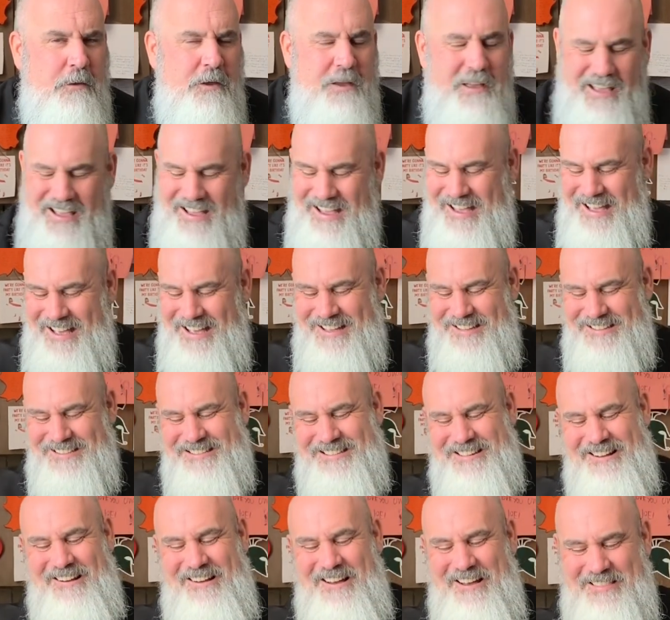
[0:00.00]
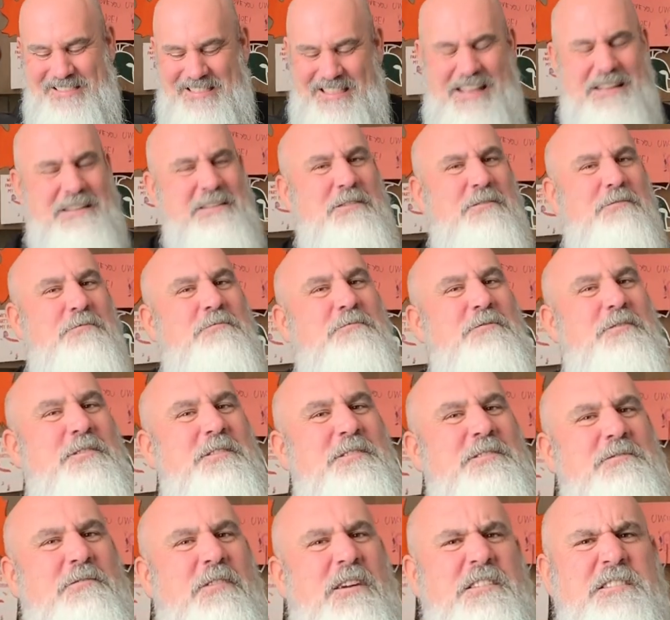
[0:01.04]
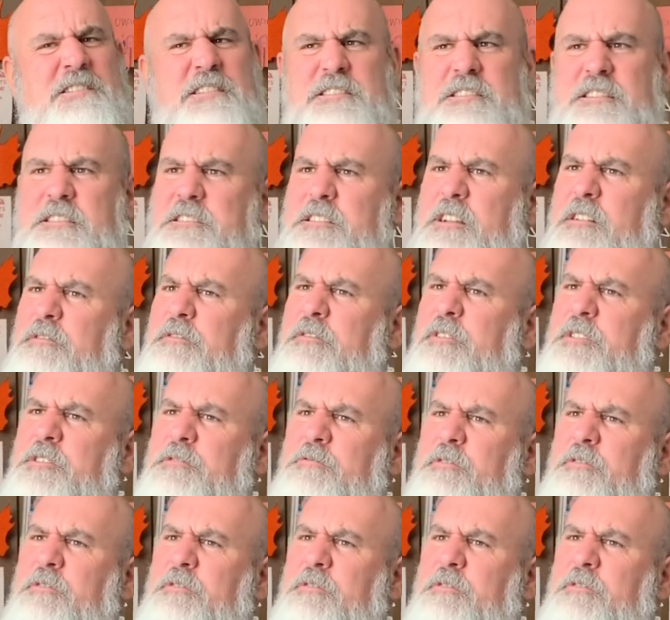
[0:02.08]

And uh, thank you for this question. Is this our first